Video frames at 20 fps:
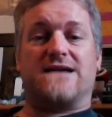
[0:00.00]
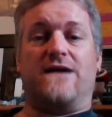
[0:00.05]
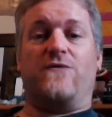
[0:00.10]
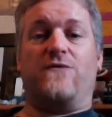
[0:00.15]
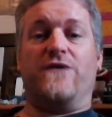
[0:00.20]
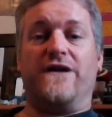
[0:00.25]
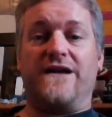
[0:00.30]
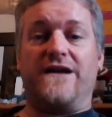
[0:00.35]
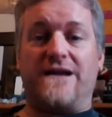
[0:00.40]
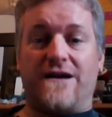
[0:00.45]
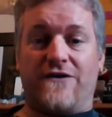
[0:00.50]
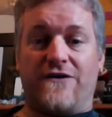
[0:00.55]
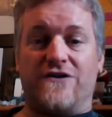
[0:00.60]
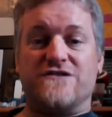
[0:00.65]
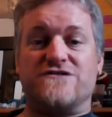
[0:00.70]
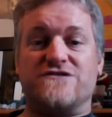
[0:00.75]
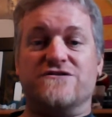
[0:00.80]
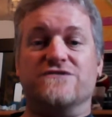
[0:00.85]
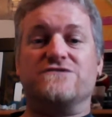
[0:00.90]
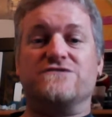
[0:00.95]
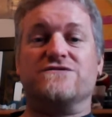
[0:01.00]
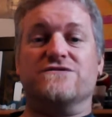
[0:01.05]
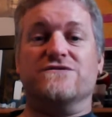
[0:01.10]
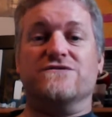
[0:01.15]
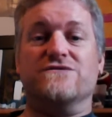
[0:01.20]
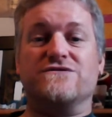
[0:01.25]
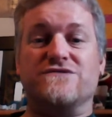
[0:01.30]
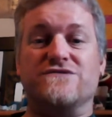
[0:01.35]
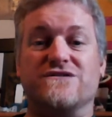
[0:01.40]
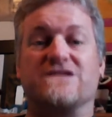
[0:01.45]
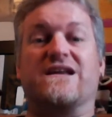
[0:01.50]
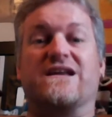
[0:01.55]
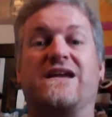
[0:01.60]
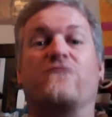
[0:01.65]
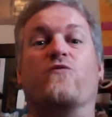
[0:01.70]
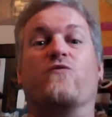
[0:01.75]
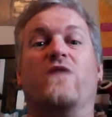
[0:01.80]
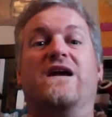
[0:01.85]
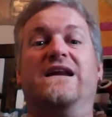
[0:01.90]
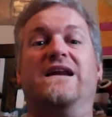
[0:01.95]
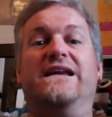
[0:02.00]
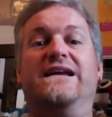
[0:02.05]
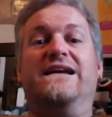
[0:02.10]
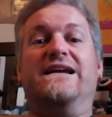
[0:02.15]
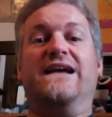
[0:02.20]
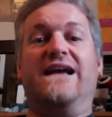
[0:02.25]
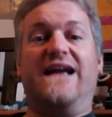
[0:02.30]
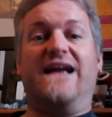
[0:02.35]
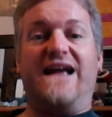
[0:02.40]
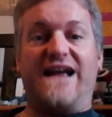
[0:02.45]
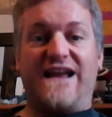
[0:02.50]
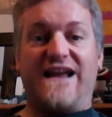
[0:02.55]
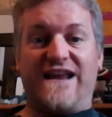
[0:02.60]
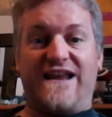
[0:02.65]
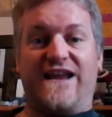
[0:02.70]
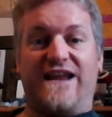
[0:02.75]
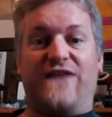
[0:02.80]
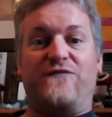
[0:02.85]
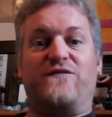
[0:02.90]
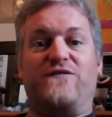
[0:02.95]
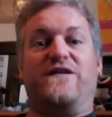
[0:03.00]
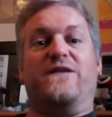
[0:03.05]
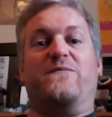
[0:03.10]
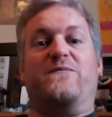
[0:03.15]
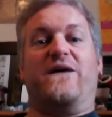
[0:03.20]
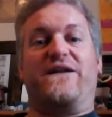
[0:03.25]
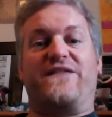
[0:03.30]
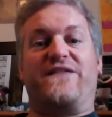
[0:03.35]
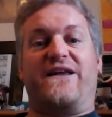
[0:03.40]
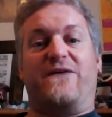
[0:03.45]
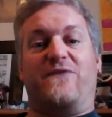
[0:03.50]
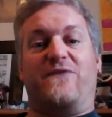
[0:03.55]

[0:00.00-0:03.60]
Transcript: I want to encourage you to, to think really carefully about that